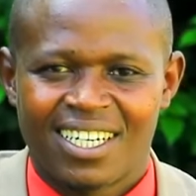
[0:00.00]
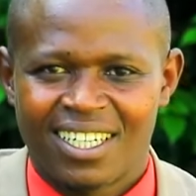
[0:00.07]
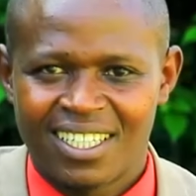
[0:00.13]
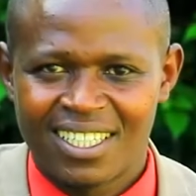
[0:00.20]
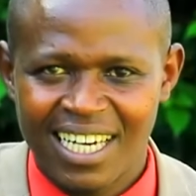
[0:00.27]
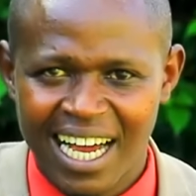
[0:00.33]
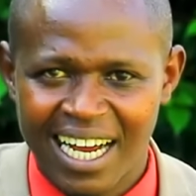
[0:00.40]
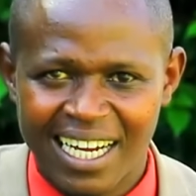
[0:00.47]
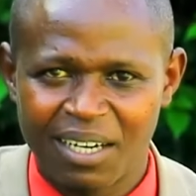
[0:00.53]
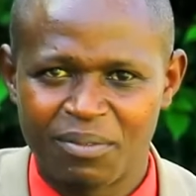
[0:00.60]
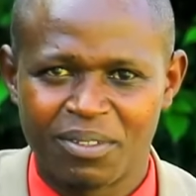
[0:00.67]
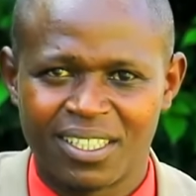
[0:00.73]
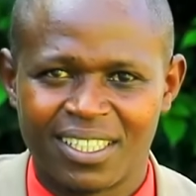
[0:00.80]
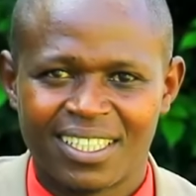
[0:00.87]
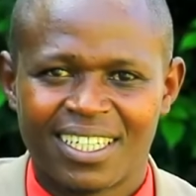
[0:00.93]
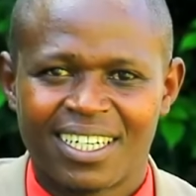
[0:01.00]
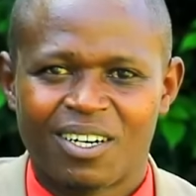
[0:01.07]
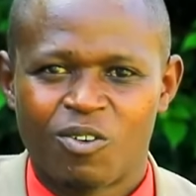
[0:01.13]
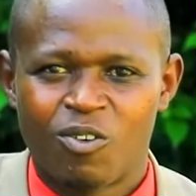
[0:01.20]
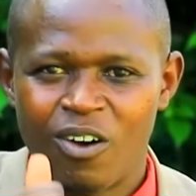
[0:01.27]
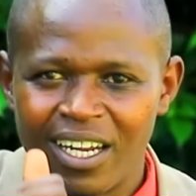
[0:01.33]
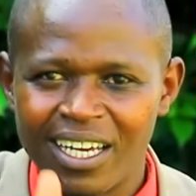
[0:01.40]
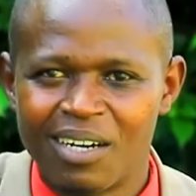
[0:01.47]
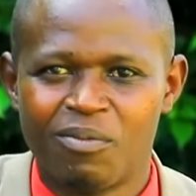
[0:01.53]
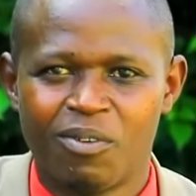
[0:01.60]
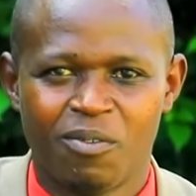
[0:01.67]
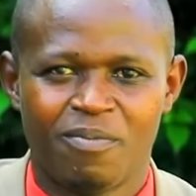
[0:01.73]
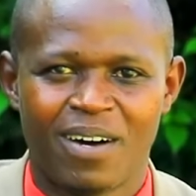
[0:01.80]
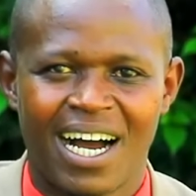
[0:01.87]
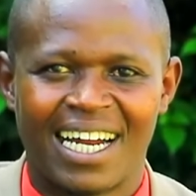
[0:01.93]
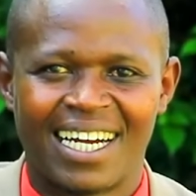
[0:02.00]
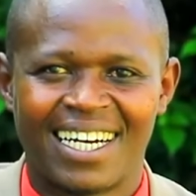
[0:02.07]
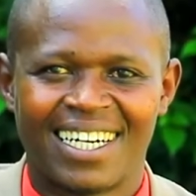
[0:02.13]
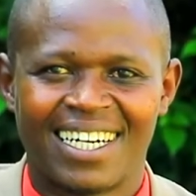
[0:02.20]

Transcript: icya kabiri nkuriye mu mana